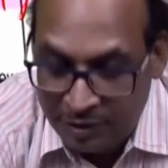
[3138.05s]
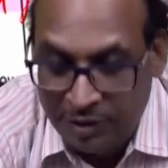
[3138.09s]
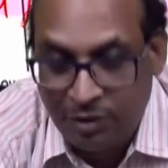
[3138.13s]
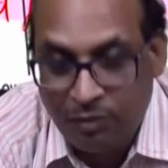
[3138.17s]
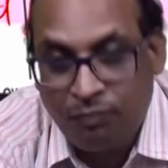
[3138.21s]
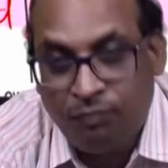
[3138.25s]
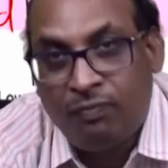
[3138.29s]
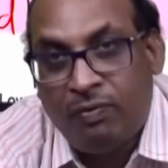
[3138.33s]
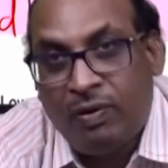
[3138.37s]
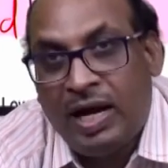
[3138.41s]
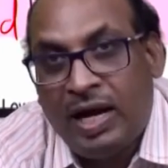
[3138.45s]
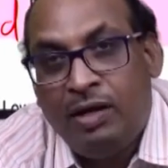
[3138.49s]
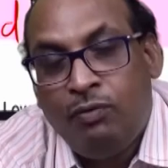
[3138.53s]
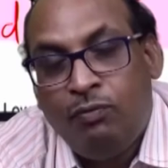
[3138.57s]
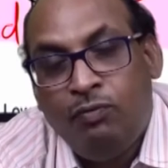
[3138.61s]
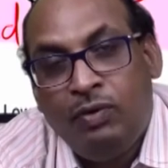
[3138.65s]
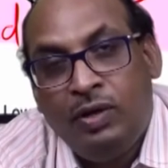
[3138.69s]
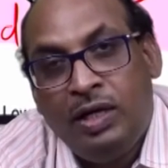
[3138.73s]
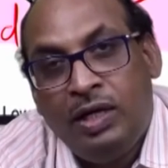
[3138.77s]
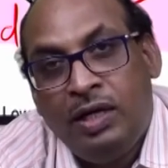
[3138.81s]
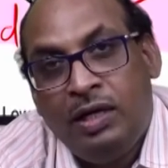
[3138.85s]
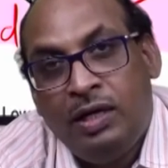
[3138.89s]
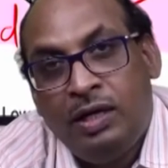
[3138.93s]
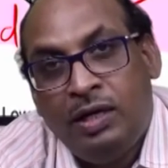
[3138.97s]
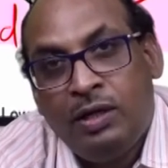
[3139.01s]
the fan
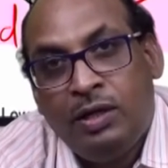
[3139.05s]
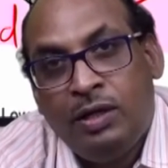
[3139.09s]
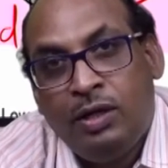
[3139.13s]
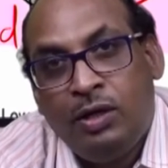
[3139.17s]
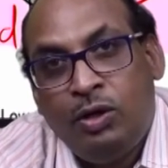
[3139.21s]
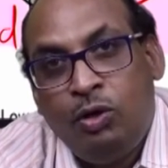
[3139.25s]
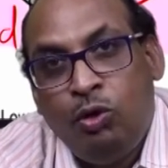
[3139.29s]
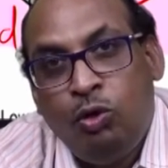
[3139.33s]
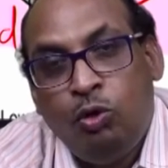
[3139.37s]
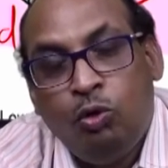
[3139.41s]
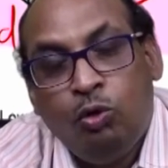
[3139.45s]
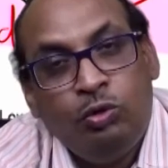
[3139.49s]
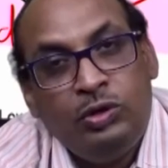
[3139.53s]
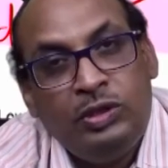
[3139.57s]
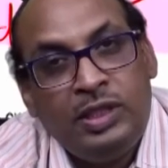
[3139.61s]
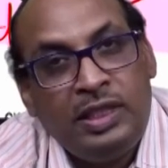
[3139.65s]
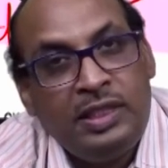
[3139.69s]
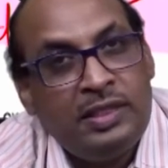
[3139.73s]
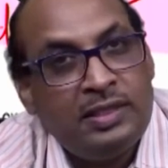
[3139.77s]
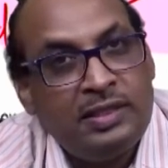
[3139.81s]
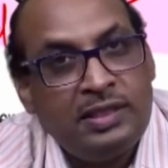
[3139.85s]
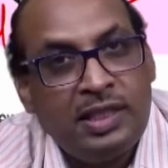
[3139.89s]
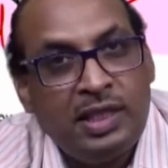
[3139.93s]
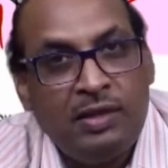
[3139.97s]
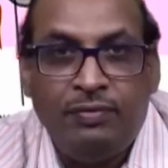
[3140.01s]
will lose
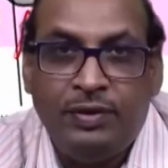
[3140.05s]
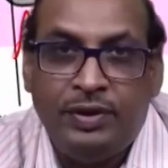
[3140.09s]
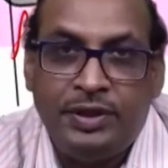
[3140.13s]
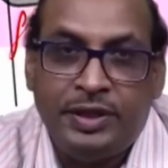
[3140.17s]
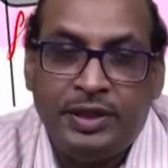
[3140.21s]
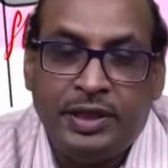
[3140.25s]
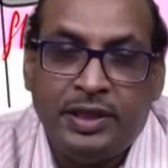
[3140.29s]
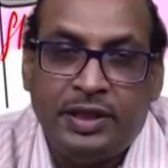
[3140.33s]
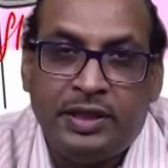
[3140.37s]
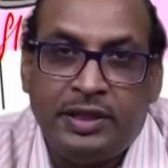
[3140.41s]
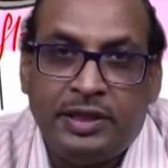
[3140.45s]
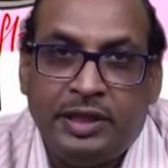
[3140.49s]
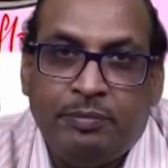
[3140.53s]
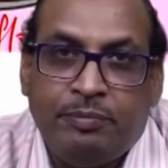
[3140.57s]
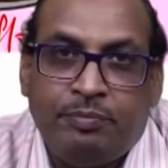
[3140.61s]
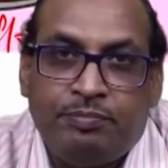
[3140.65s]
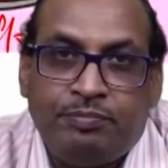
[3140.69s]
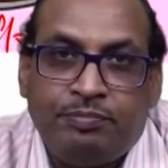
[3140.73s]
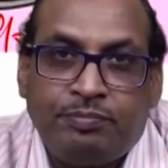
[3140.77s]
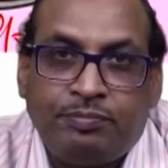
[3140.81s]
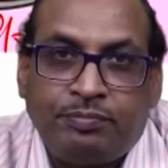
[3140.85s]
its efficiency.